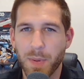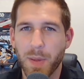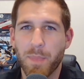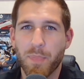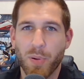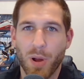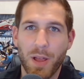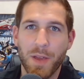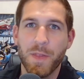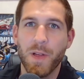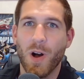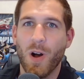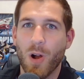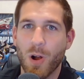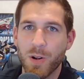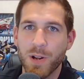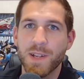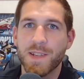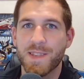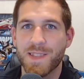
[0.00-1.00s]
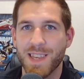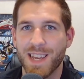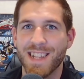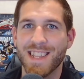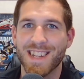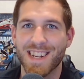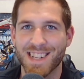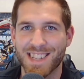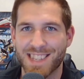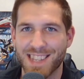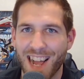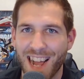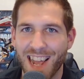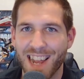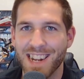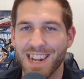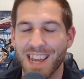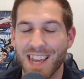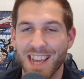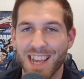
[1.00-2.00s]
going to be probably the hardest thing to
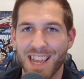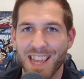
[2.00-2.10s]
decide,